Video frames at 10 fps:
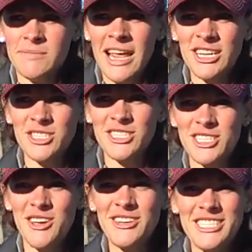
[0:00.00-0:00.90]
Nationals
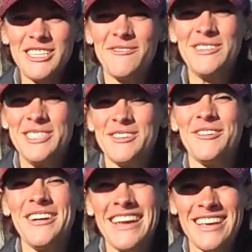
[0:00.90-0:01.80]
is always a different
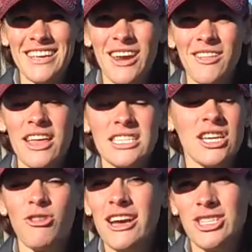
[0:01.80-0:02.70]
story. You know, they
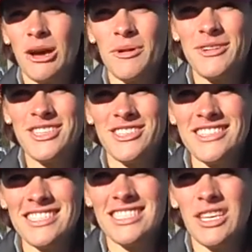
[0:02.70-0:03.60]
did a great job at
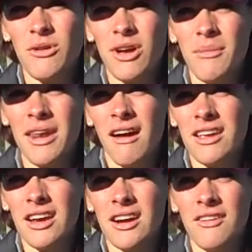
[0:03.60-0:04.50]
regionals, and so coming
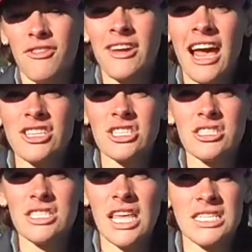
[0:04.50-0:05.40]
out here for
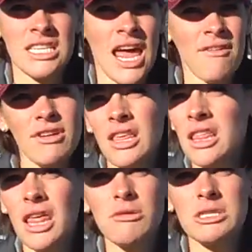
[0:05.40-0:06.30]
Nationals, they did everything
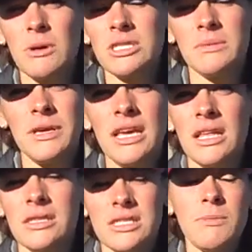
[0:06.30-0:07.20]
that they were supposed
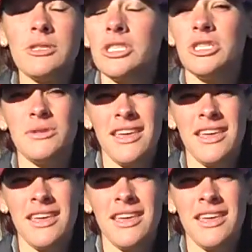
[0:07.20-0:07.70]
to do.